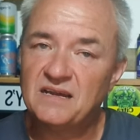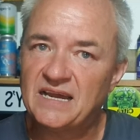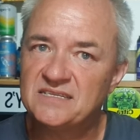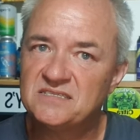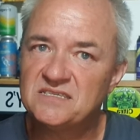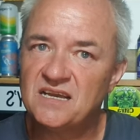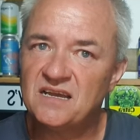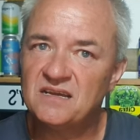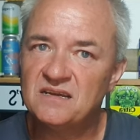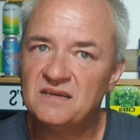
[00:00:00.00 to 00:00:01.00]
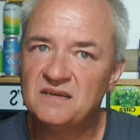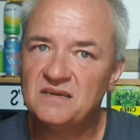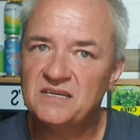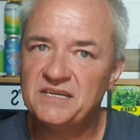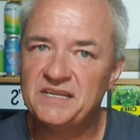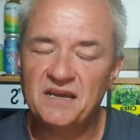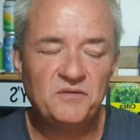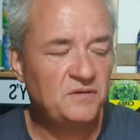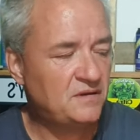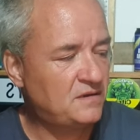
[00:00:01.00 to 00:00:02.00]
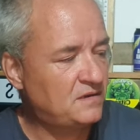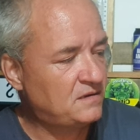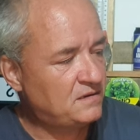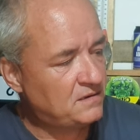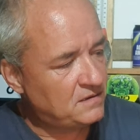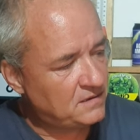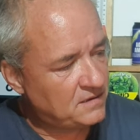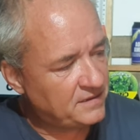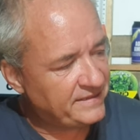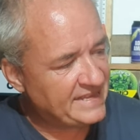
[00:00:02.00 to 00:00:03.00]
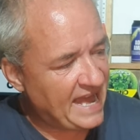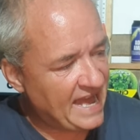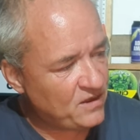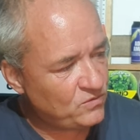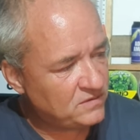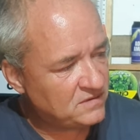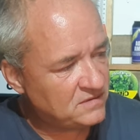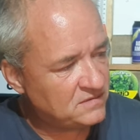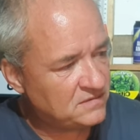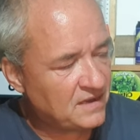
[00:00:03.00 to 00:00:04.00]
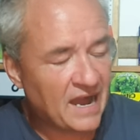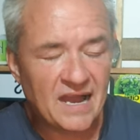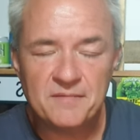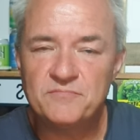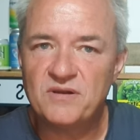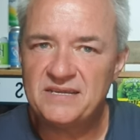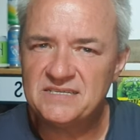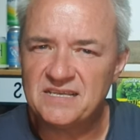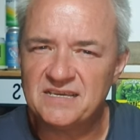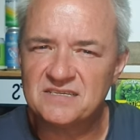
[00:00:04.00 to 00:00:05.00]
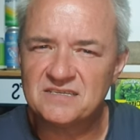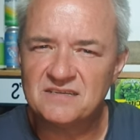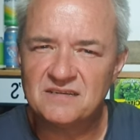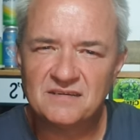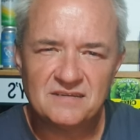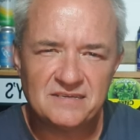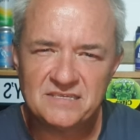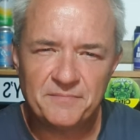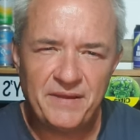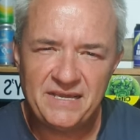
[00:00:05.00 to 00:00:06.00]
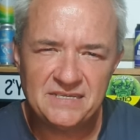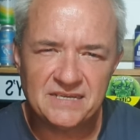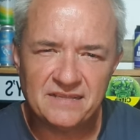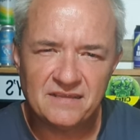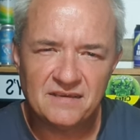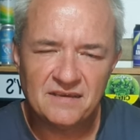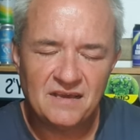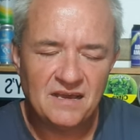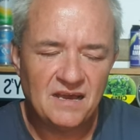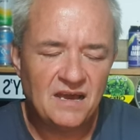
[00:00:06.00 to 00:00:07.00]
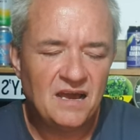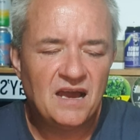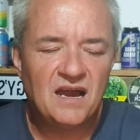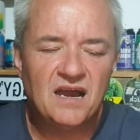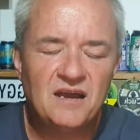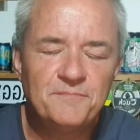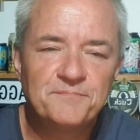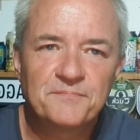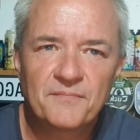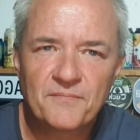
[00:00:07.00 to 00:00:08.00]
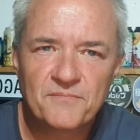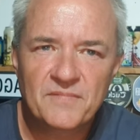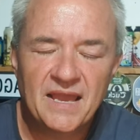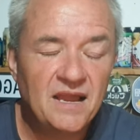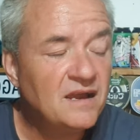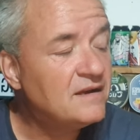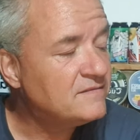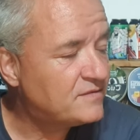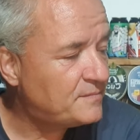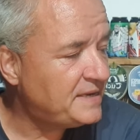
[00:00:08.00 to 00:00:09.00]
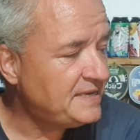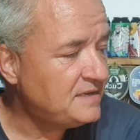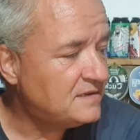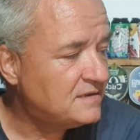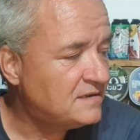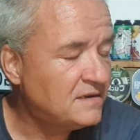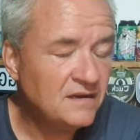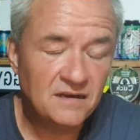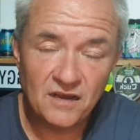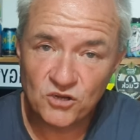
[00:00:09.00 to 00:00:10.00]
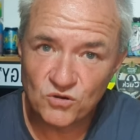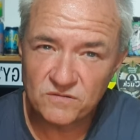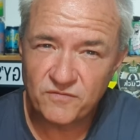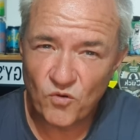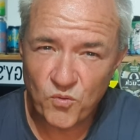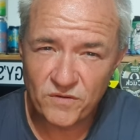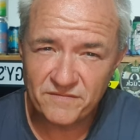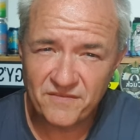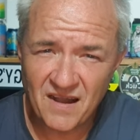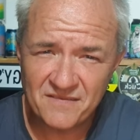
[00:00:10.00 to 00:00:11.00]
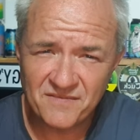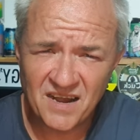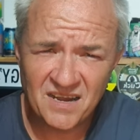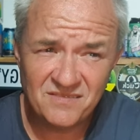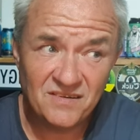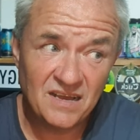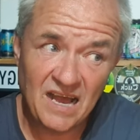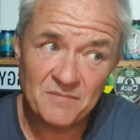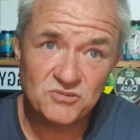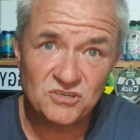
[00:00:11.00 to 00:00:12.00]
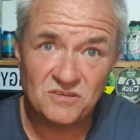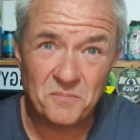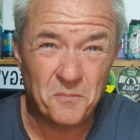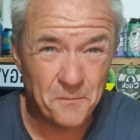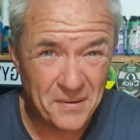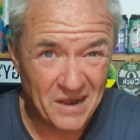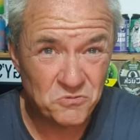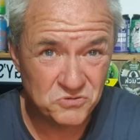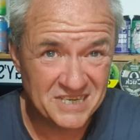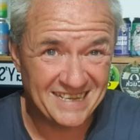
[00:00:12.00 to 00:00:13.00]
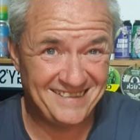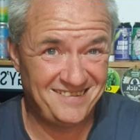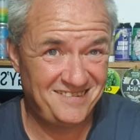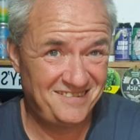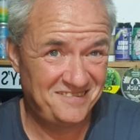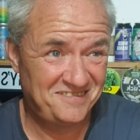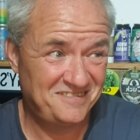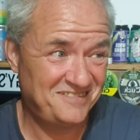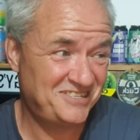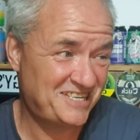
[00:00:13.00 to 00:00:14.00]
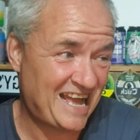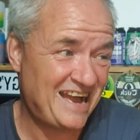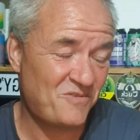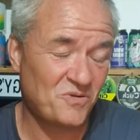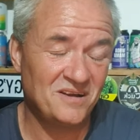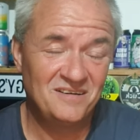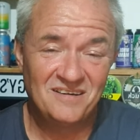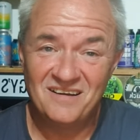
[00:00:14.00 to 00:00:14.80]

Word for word: and uh, you know, now I embrace this. It's amazing. Um, for me, a good 4.55, absolutely belting sour.